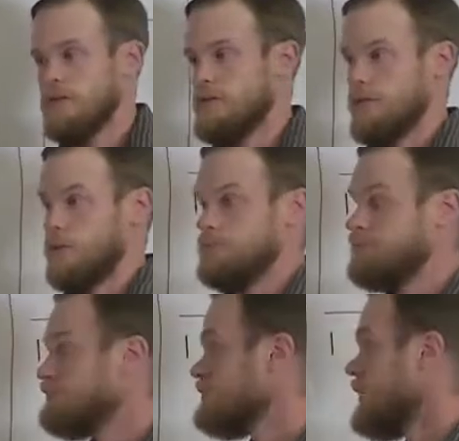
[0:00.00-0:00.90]
So,
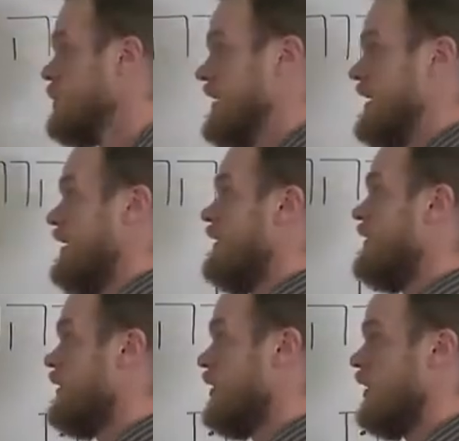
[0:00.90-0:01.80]
but again,
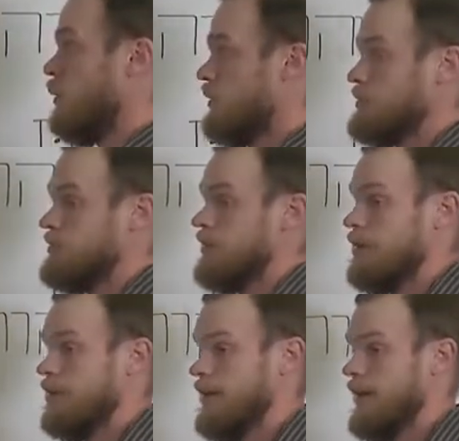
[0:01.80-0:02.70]
a word
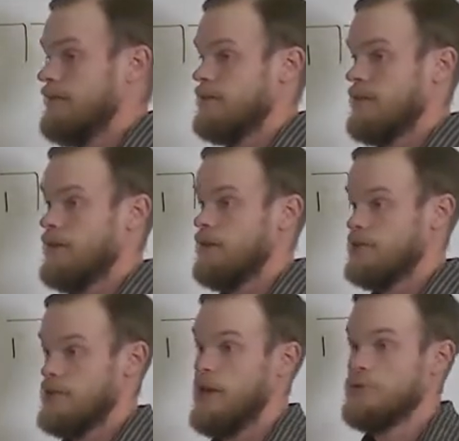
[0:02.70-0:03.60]
study on
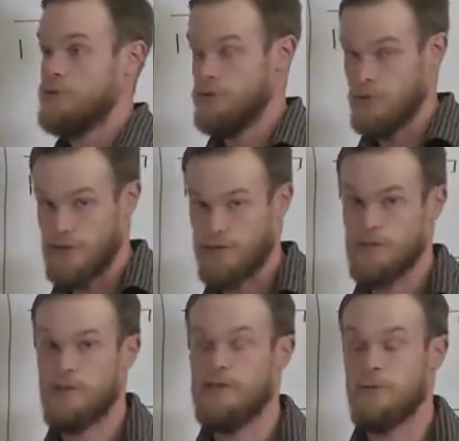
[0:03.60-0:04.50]
that, see how it's used
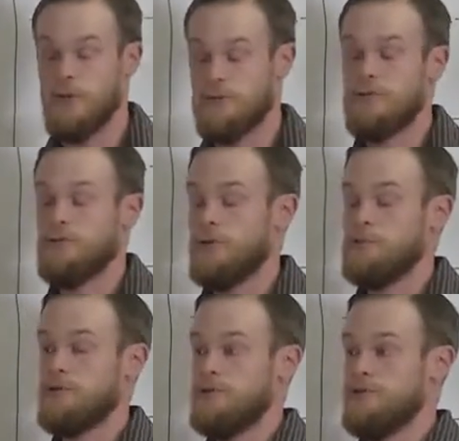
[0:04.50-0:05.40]
in the rest of the
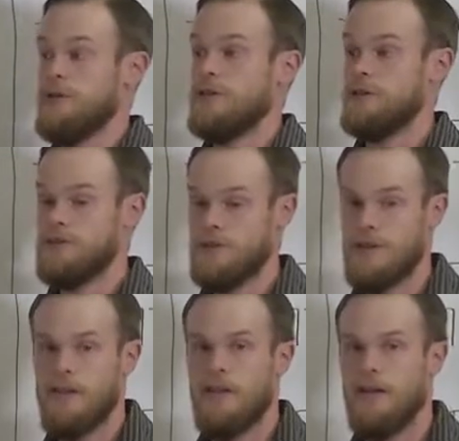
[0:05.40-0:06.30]
scriptures, does
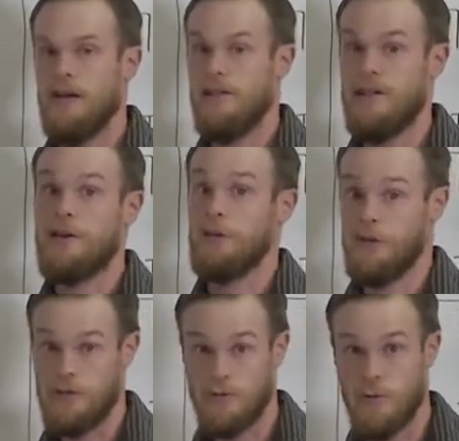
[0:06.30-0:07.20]
a lot of
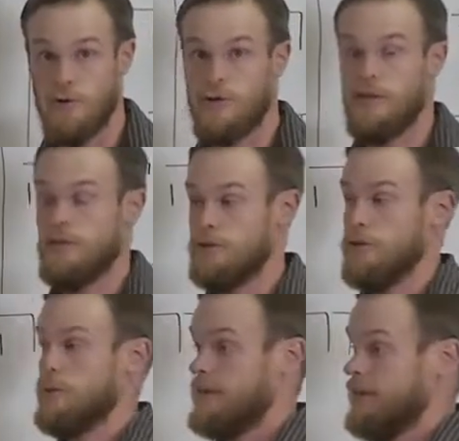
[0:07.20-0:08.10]
good toward
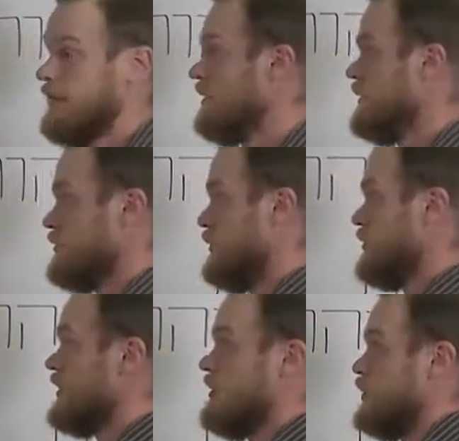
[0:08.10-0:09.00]
interpreting this
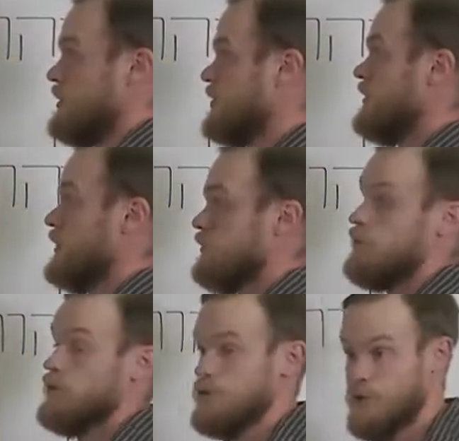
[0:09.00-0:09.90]
verse and pretty much every
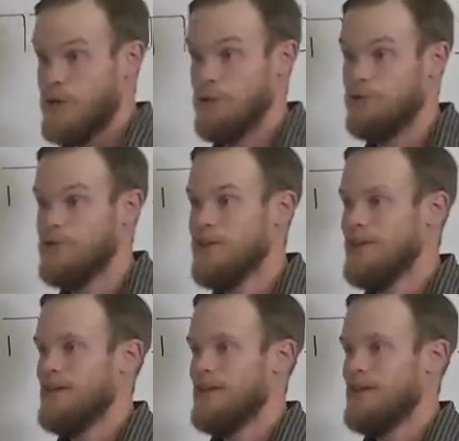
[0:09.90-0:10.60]
other verse in the Bible,